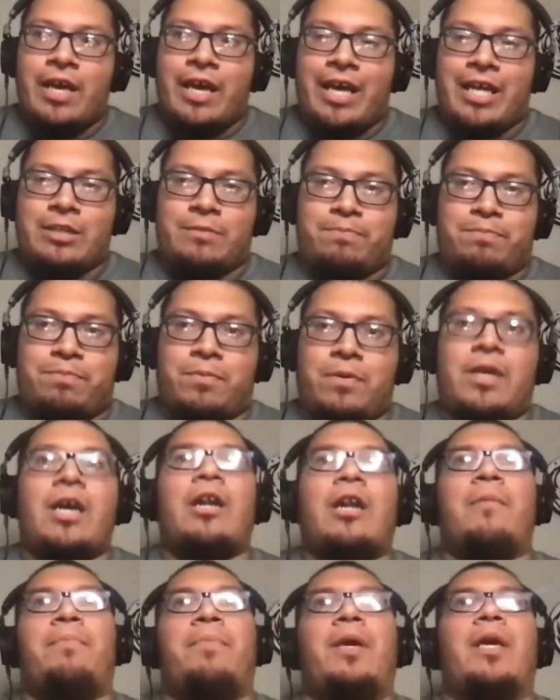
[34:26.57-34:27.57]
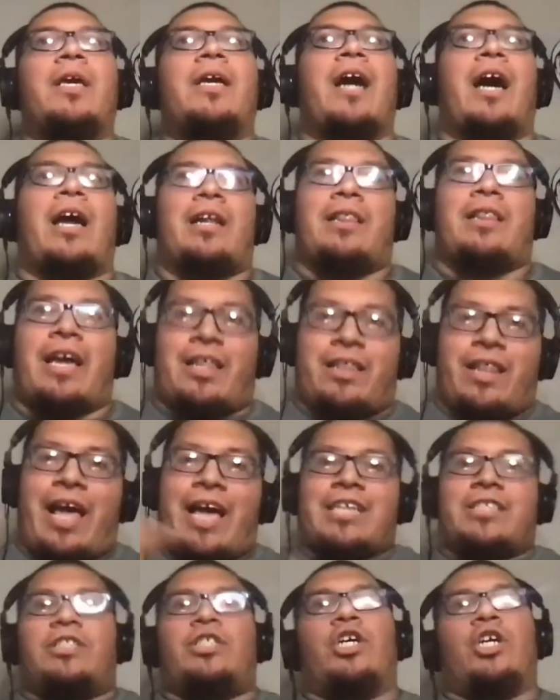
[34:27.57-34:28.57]
it's going to be kind of like
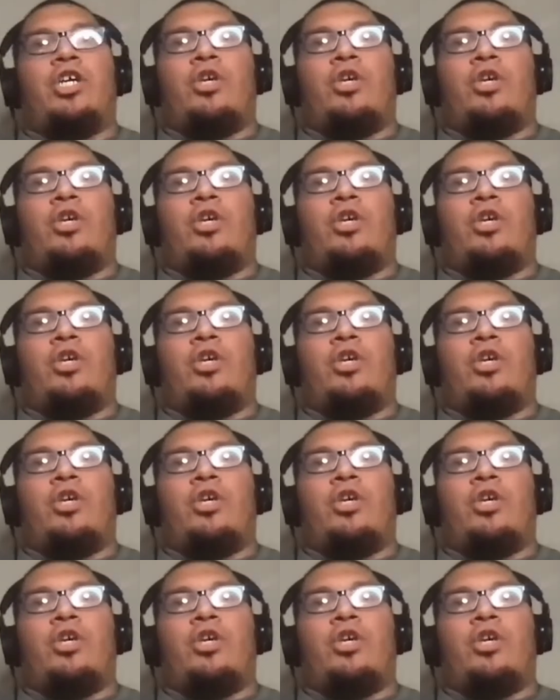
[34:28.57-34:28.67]
last year.